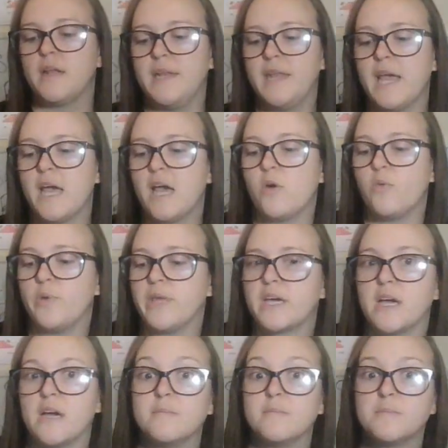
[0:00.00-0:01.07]
Now we
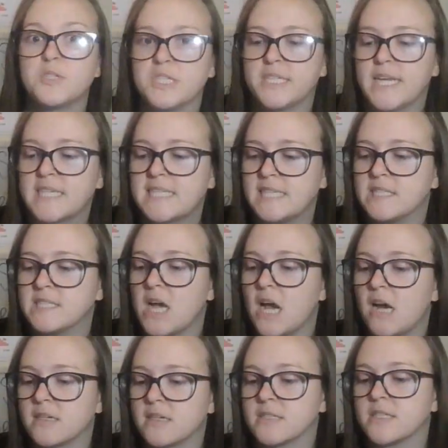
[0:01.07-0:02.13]
come to ticks and
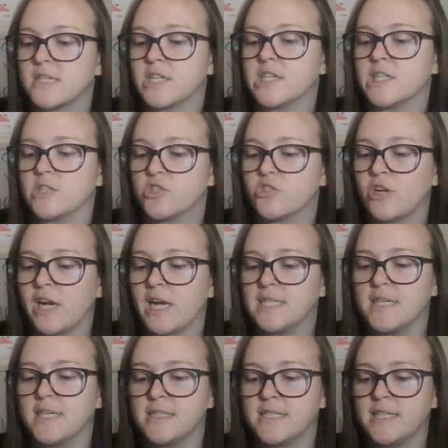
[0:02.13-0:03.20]
talks, sir. Try to
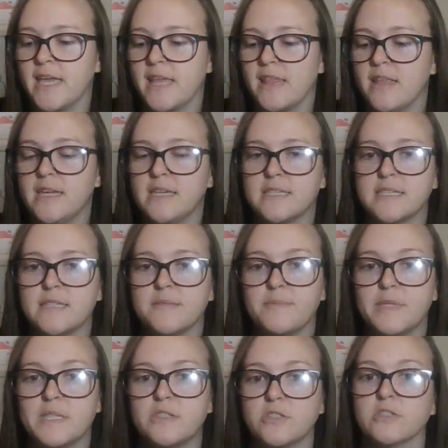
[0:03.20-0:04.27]
say this,
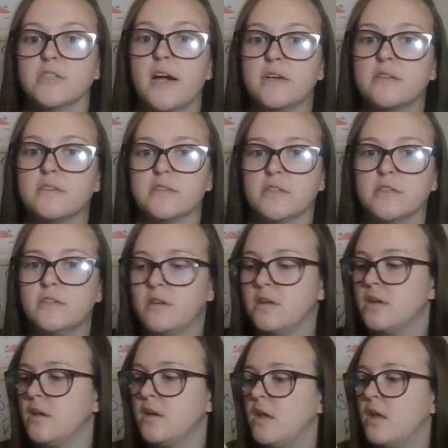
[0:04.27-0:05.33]
Mr. Knox, sir.
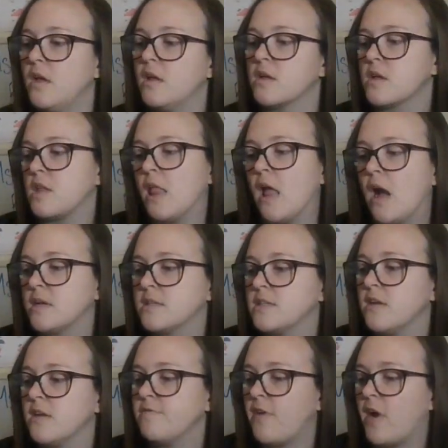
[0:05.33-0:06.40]
Clocks
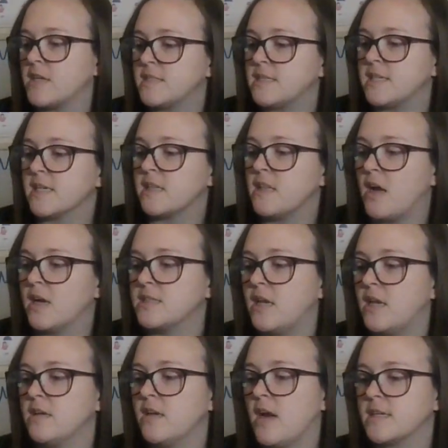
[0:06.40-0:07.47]
on fox tick, clocks
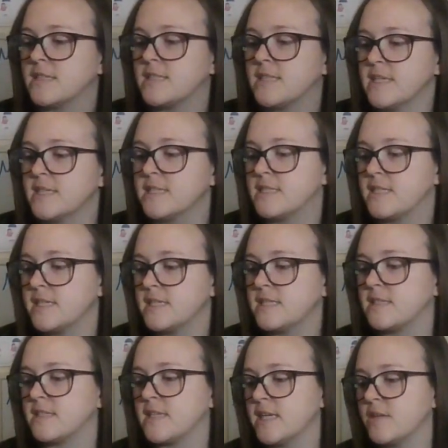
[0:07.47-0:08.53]
on knocks tick, six
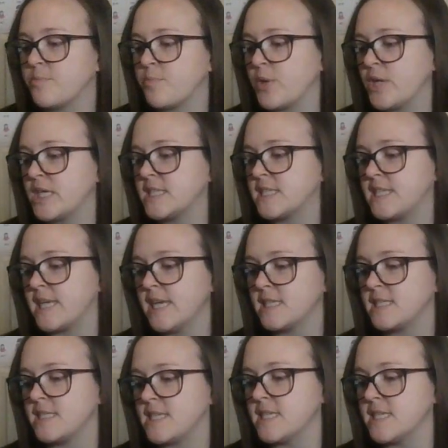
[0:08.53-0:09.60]
sick bricks tick,
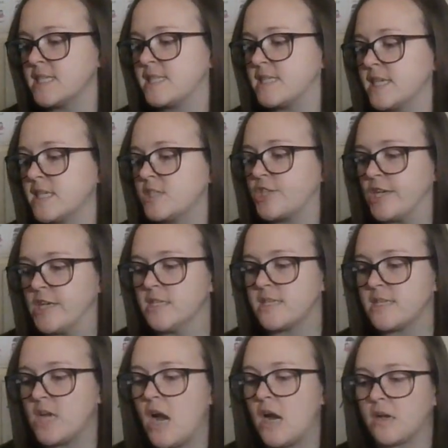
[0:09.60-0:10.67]
six sick chicks
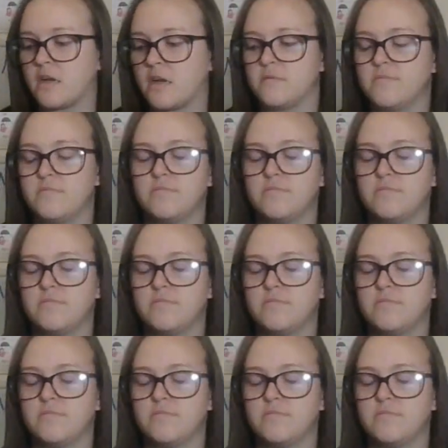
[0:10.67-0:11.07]
talk.